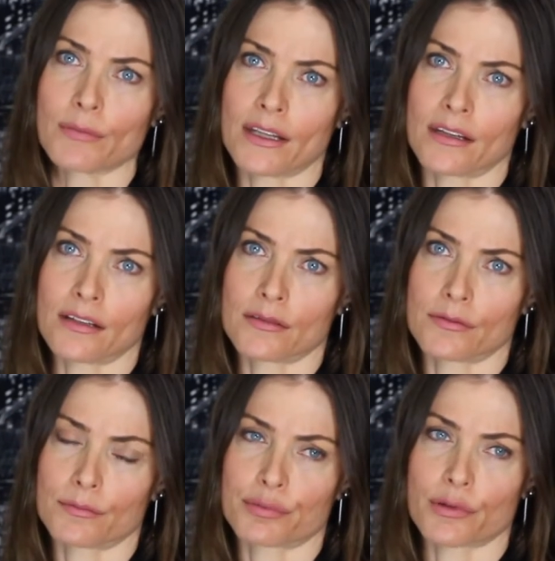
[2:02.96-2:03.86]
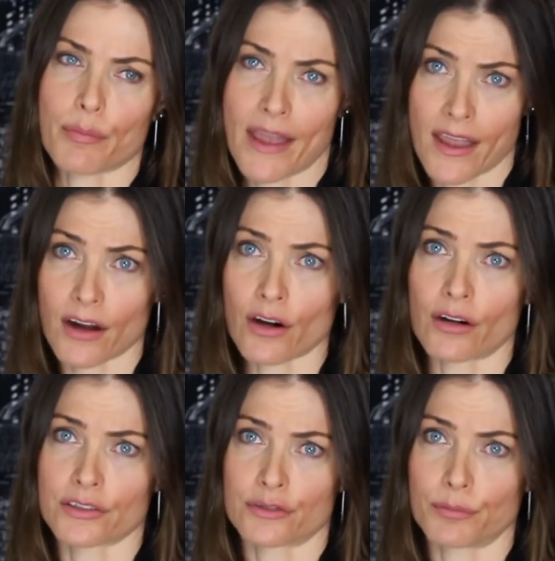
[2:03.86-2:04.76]
me
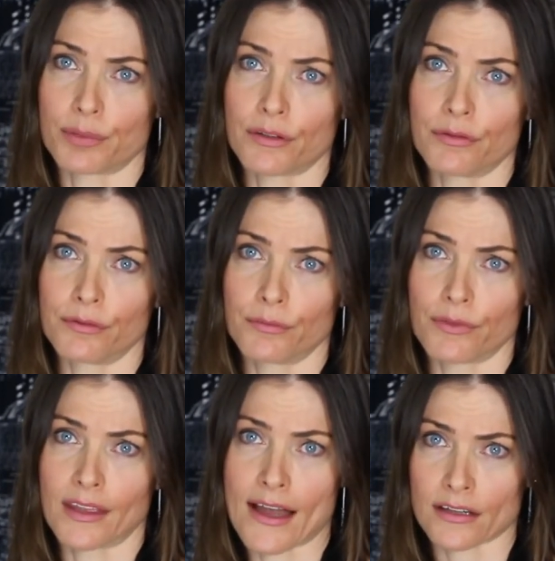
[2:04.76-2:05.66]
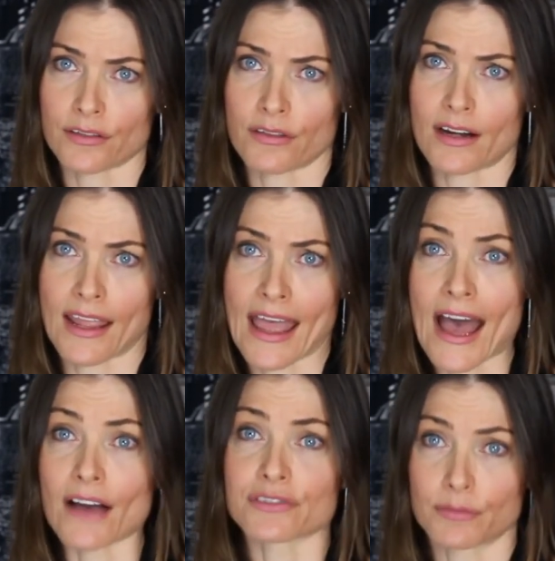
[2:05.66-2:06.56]
prepare to be the actor that I
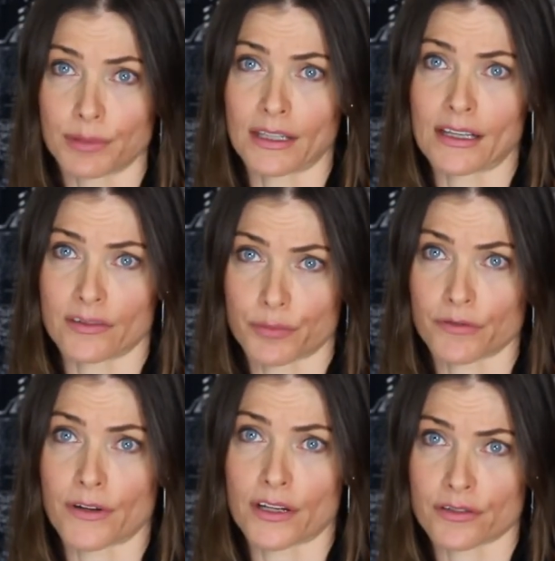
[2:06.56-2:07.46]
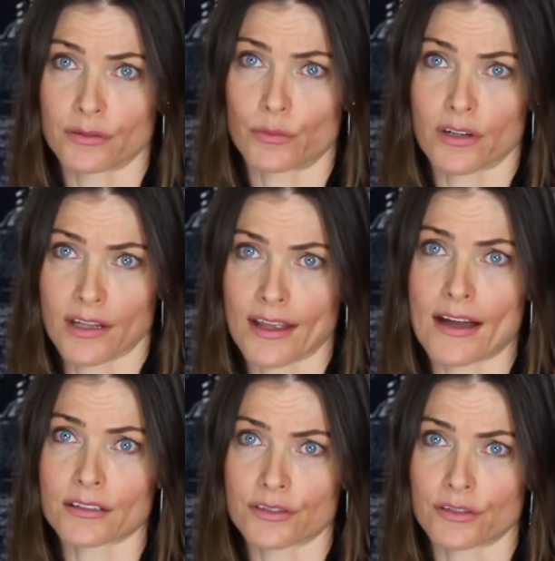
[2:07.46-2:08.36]
have to be as a professional working
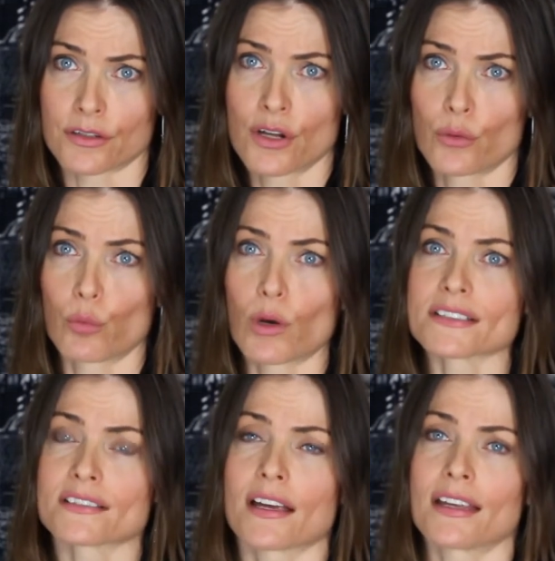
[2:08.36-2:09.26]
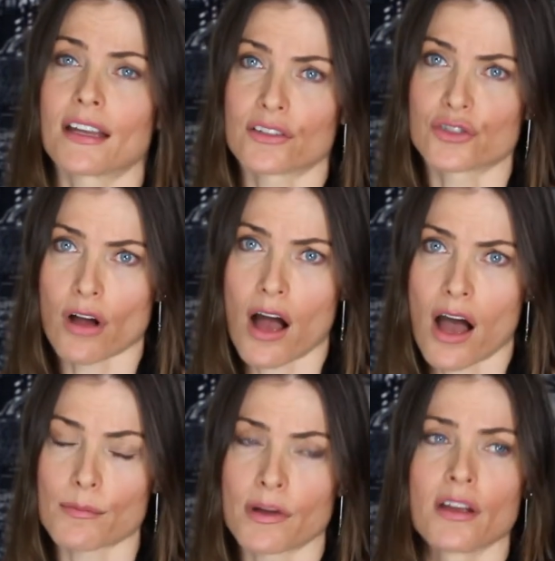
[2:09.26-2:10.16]
actor once I get a
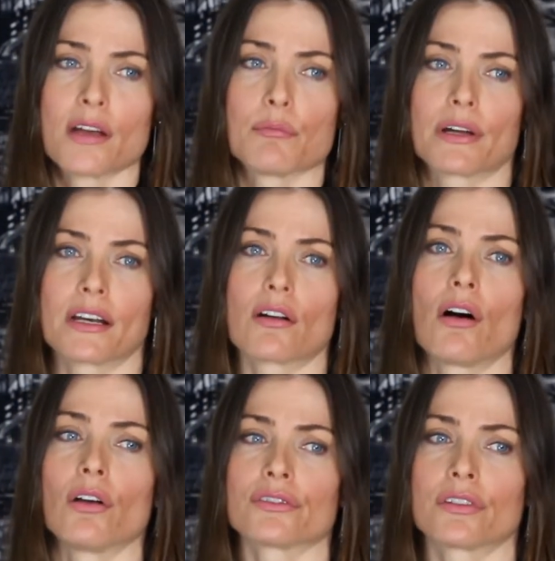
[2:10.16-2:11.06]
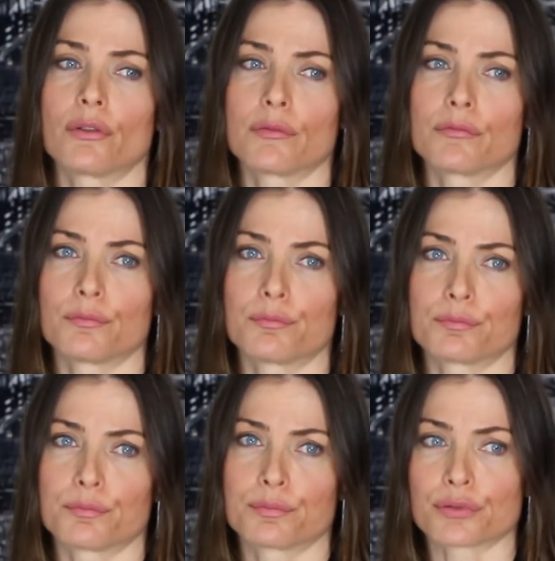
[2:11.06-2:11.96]
job, but it also
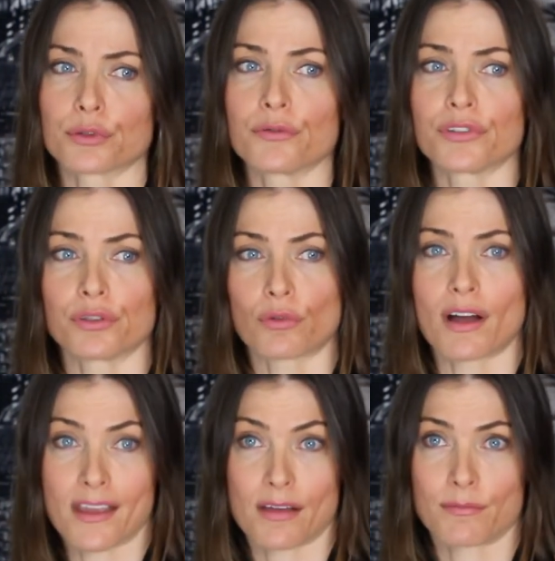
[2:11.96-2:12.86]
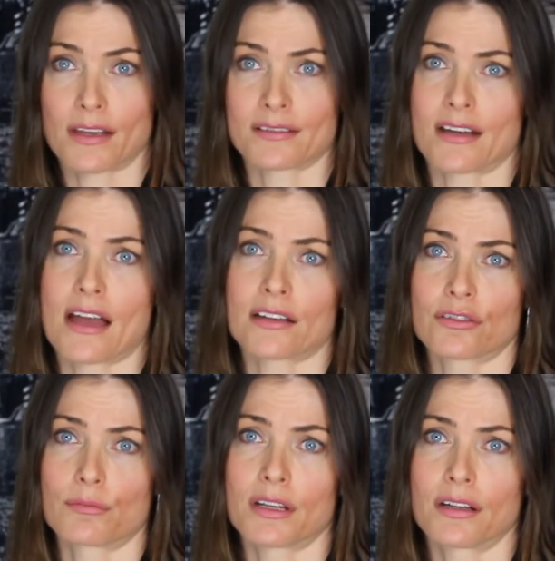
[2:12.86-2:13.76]
improves who I am as an
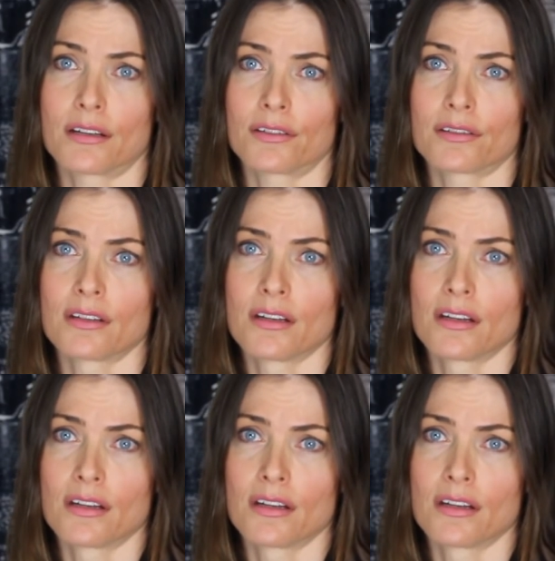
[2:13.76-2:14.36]
actor, because,